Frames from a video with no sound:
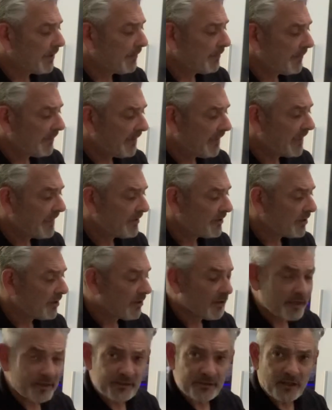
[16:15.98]
These
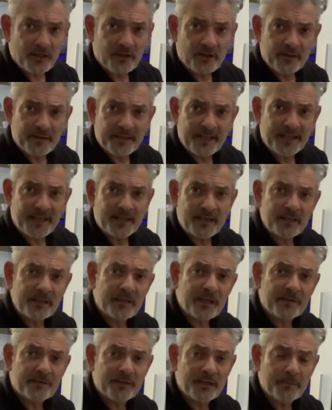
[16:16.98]
guys are the
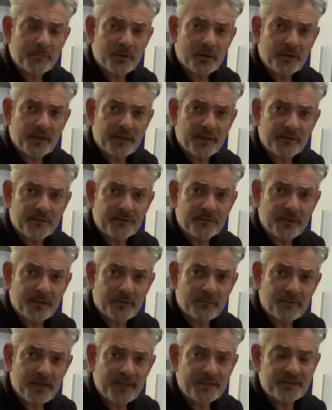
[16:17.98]
governing body of the
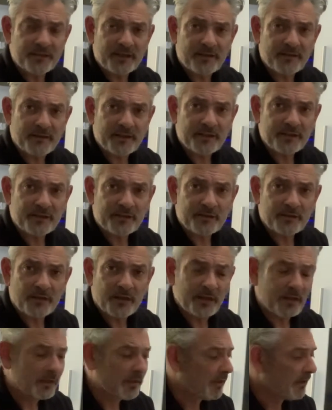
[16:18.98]
race series
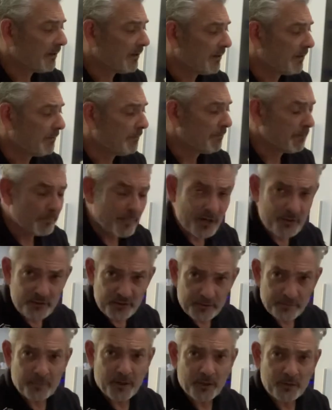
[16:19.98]
that
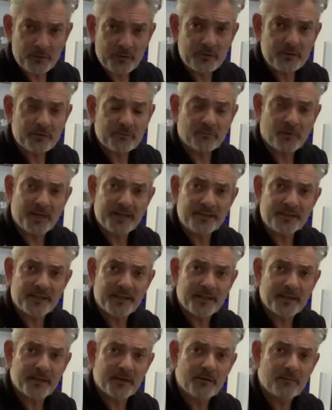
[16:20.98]
most boats race
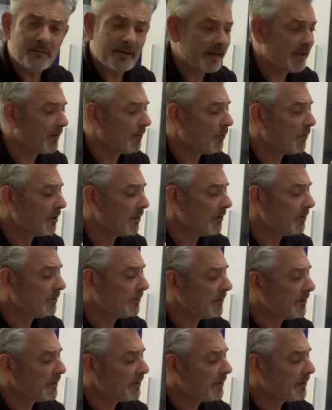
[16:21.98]
in around the world.